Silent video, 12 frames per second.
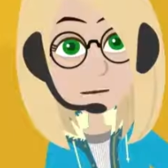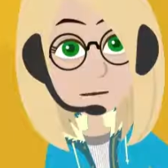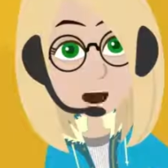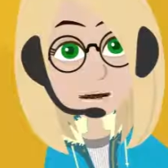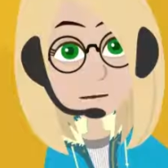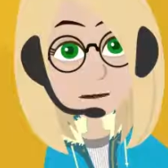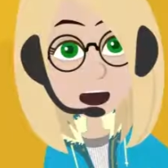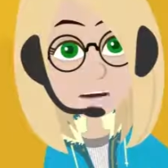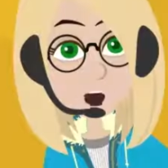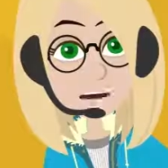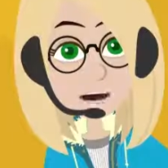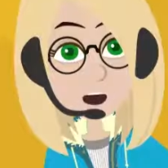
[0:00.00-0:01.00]
Once you got
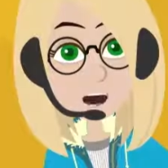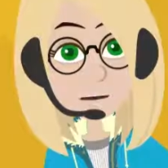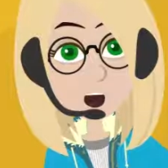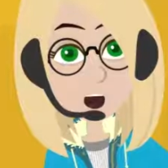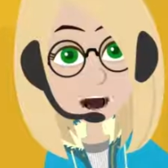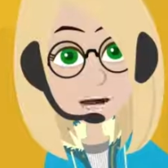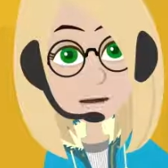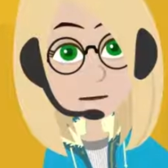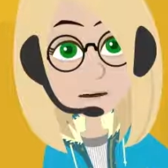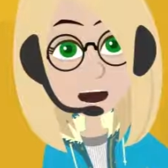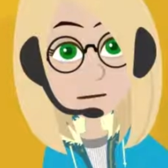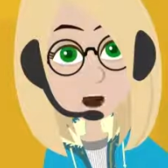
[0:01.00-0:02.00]
the email from us,
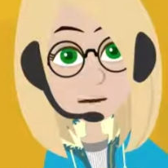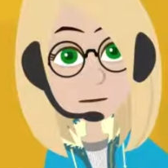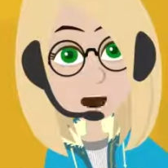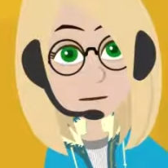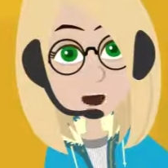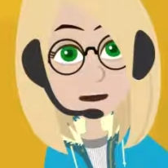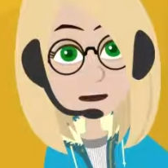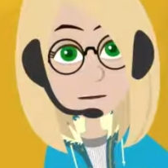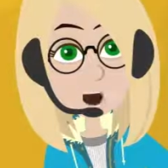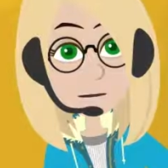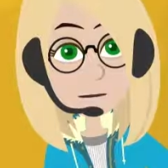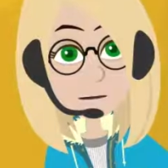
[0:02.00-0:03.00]
tap on Check
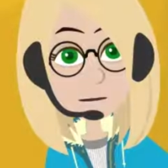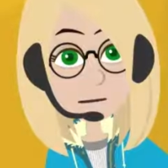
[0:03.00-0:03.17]
Registration.